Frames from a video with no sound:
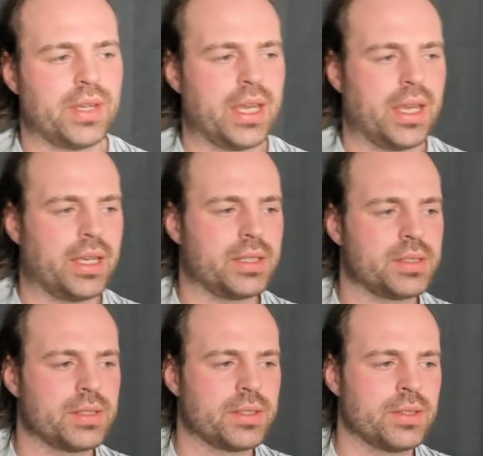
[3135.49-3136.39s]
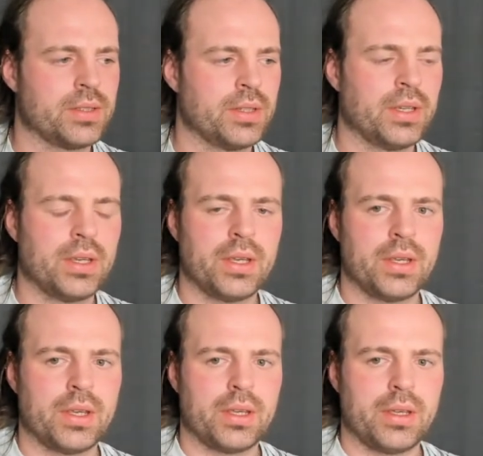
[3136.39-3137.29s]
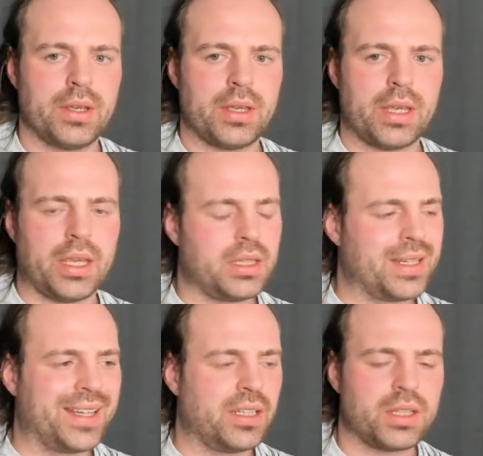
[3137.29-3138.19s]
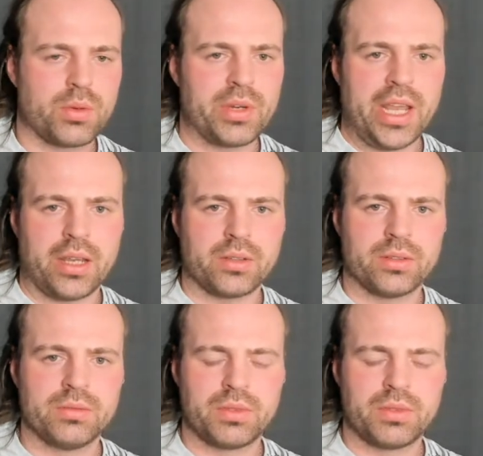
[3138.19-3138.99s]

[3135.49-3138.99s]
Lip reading: has a 90-degree angle.